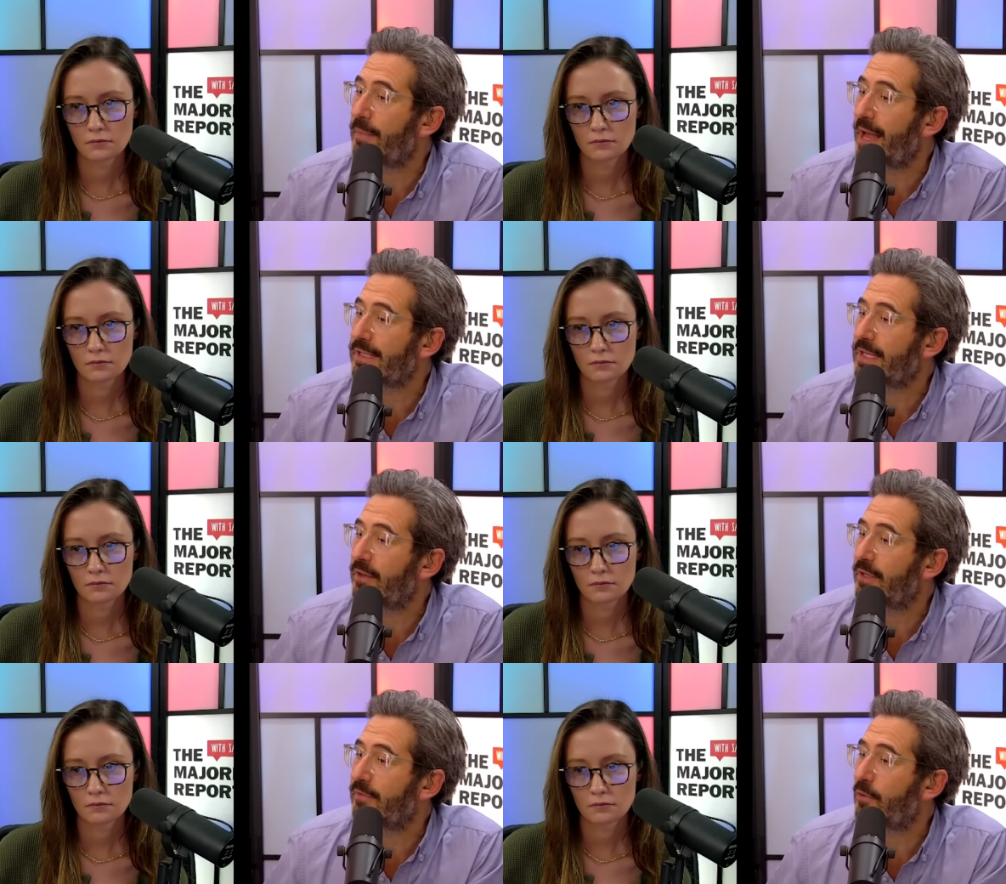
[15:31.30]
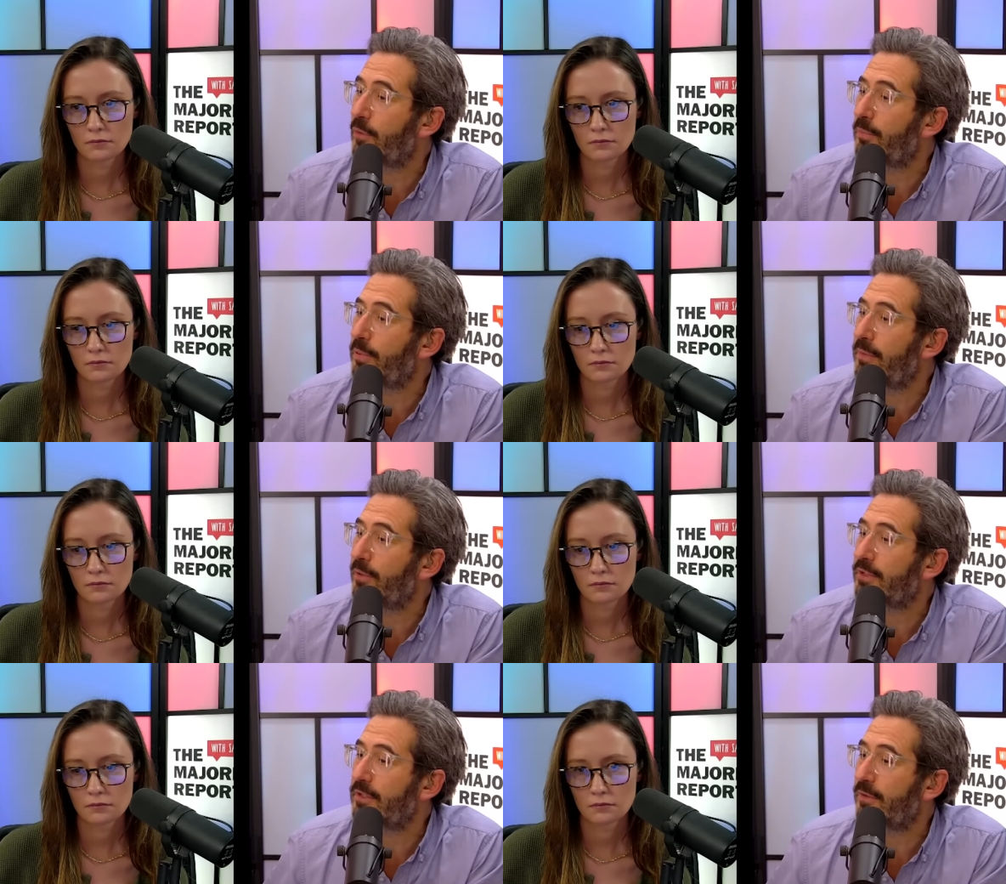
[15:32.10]
Speaker 1: the mass killing of a group of
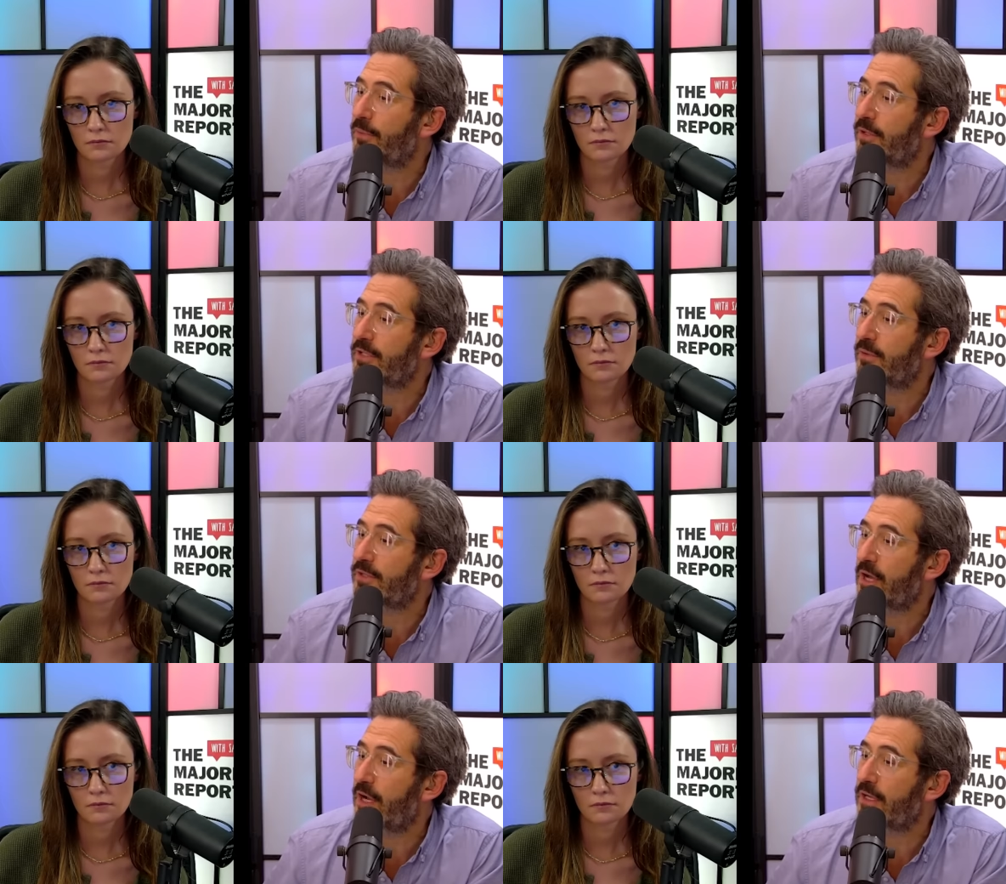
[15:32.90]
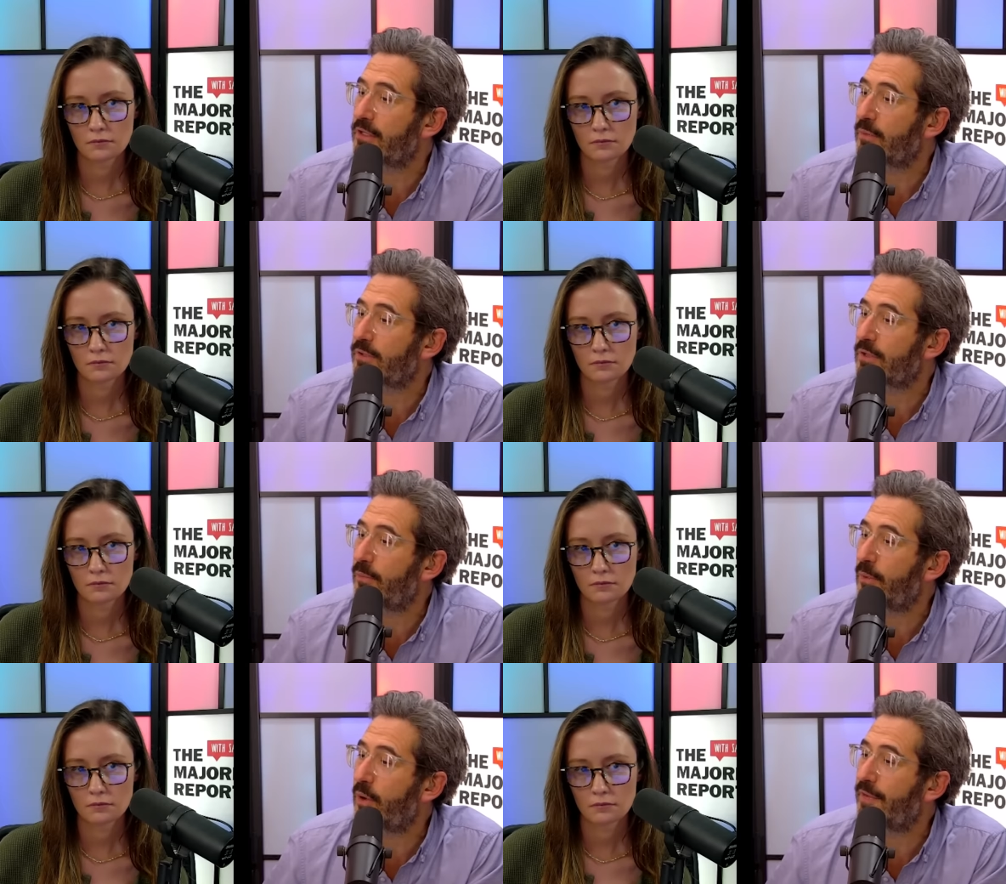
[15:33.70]
people until the person he was talking to was so
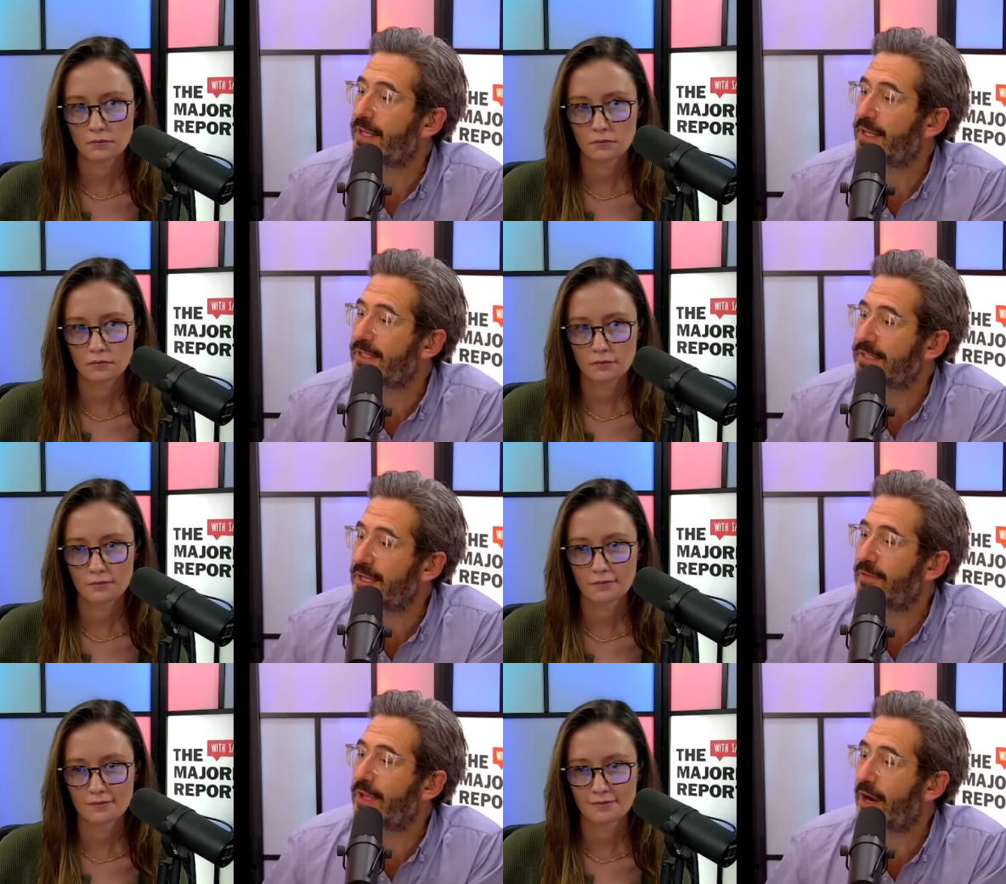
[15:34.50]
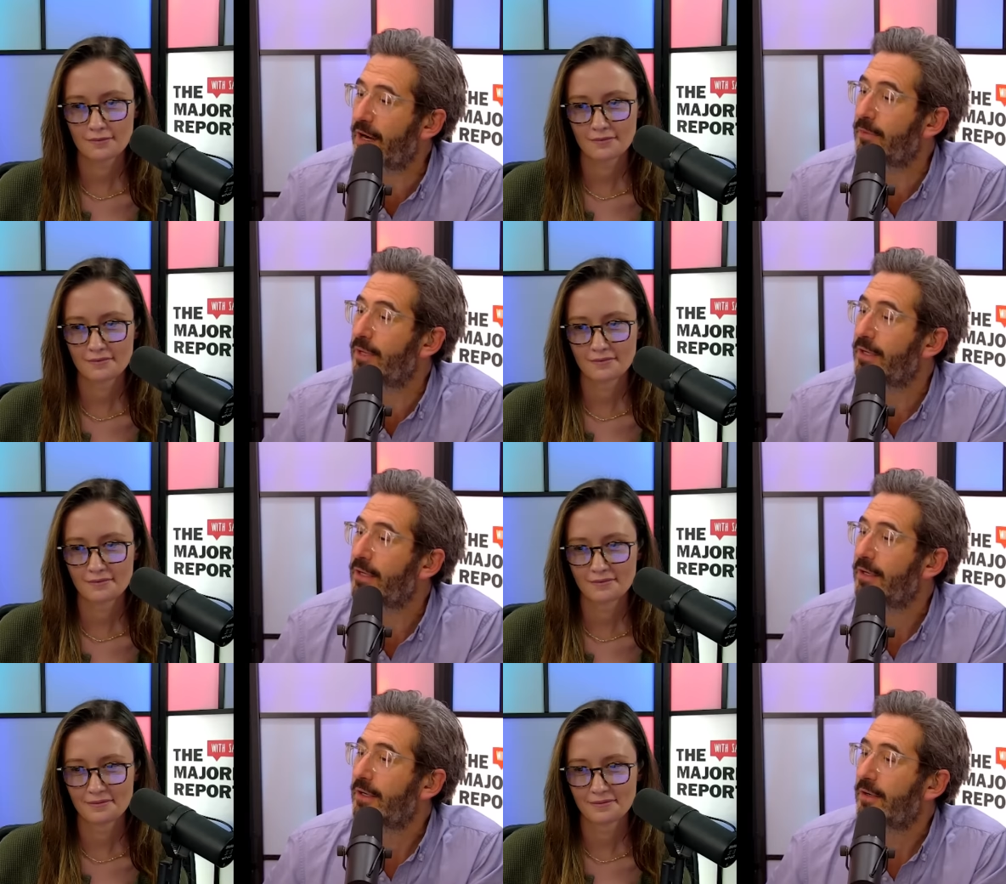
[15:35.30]
bored they'd concede the argument.
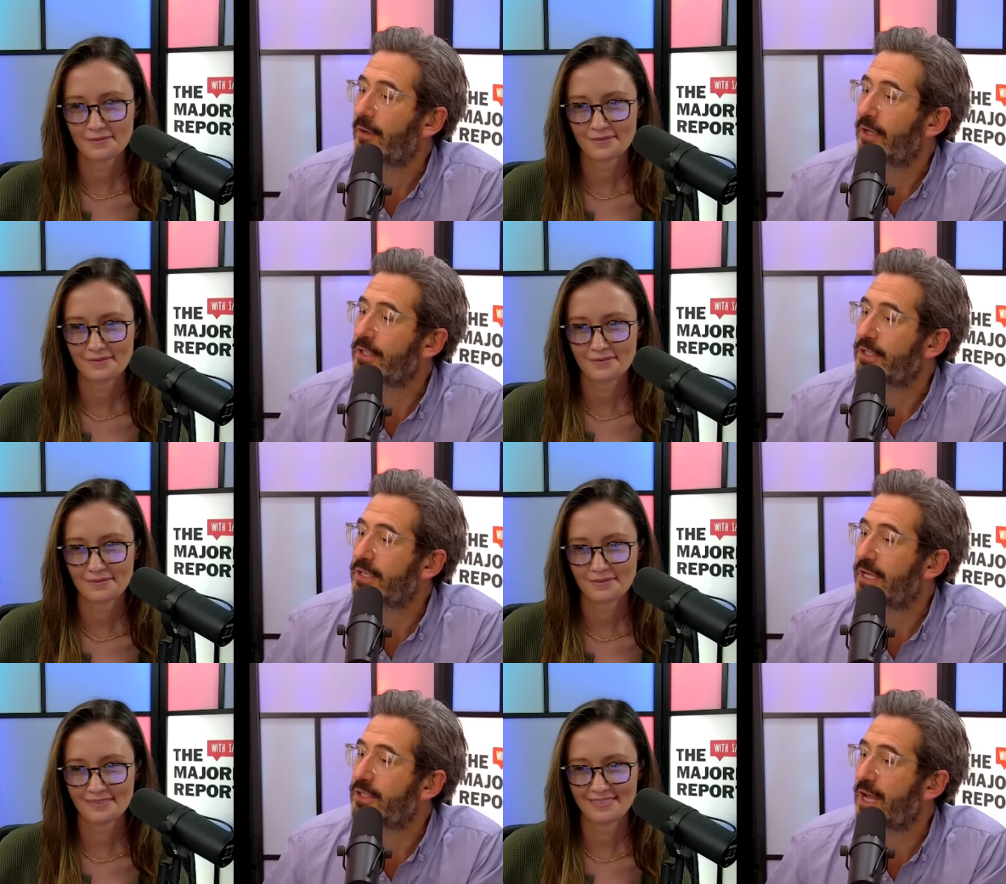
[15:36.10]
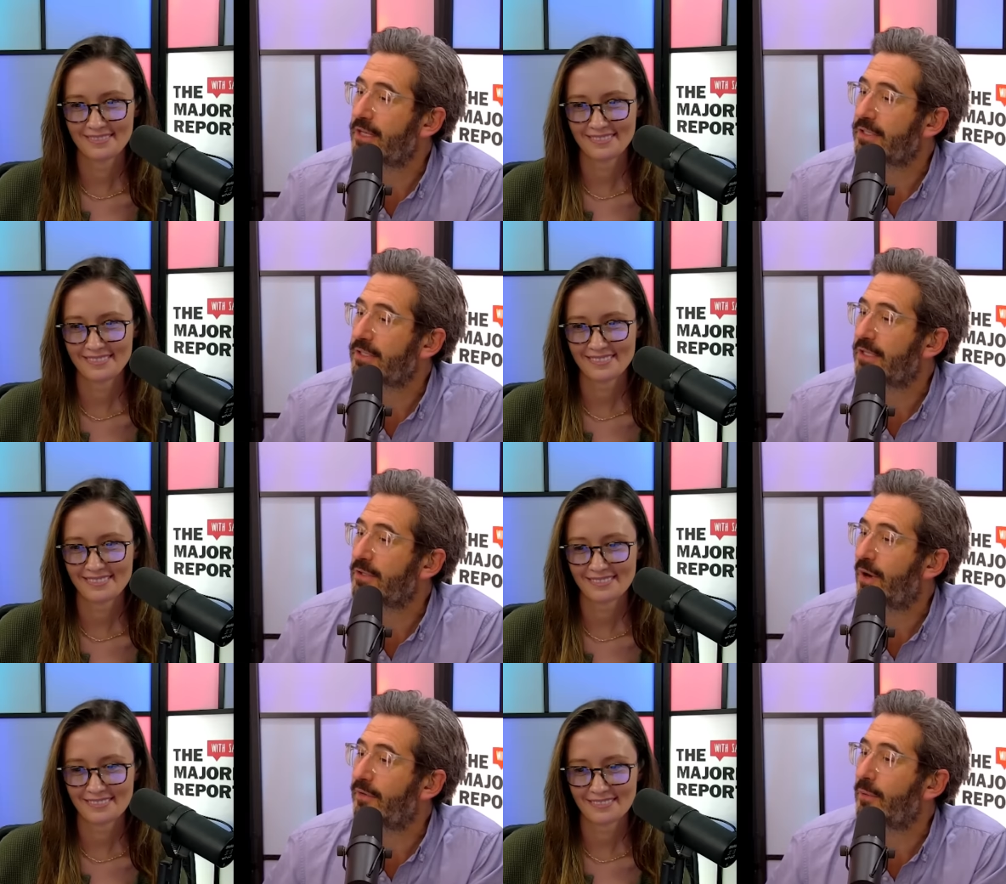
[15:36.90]
Or he could just say genocide
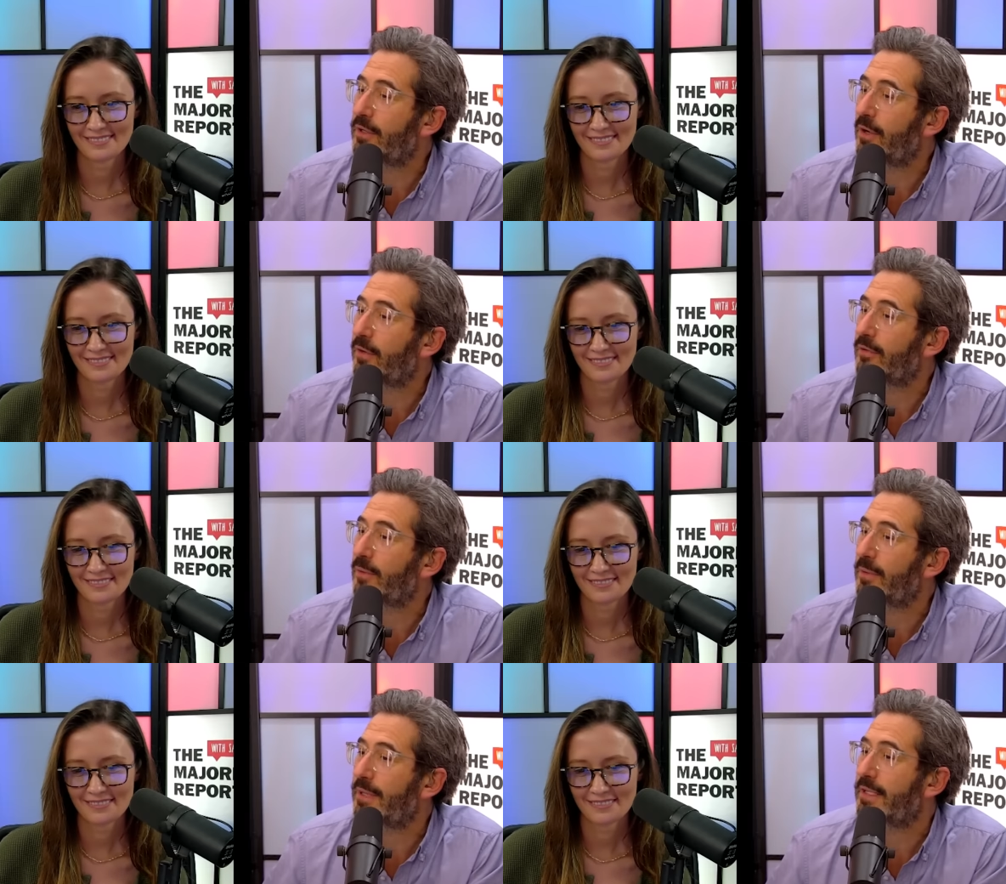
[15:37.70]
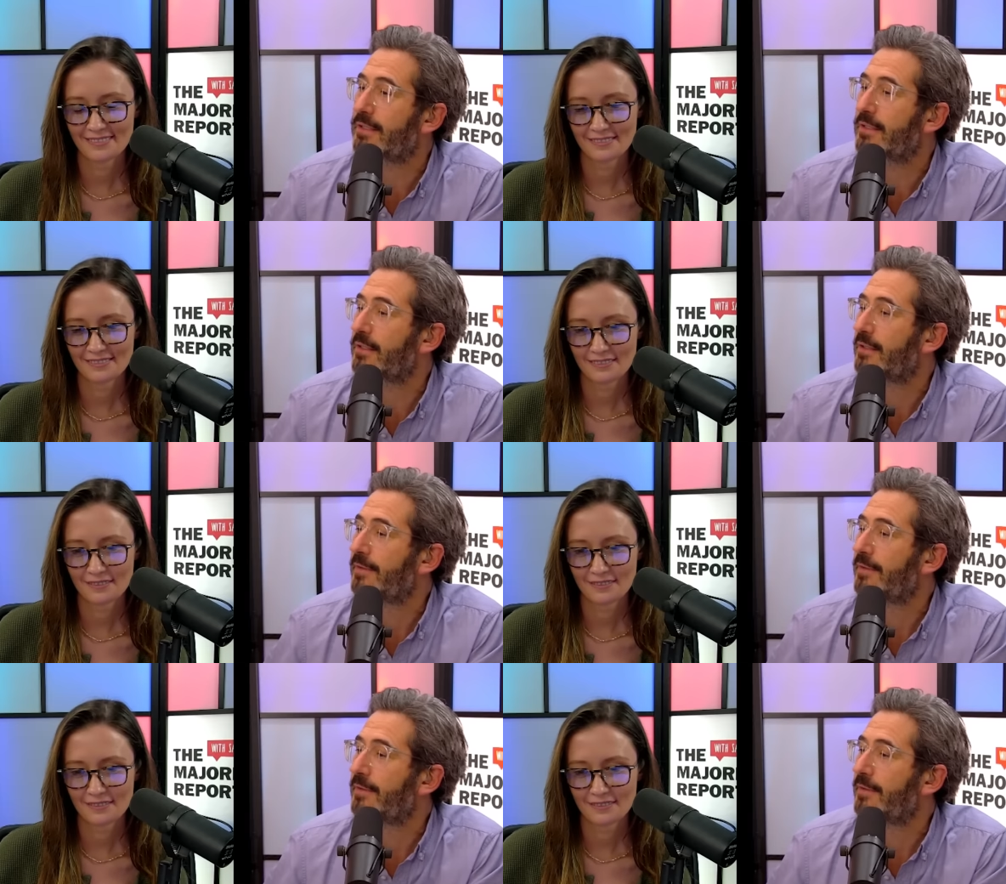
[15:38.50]
so everyone knows what he means.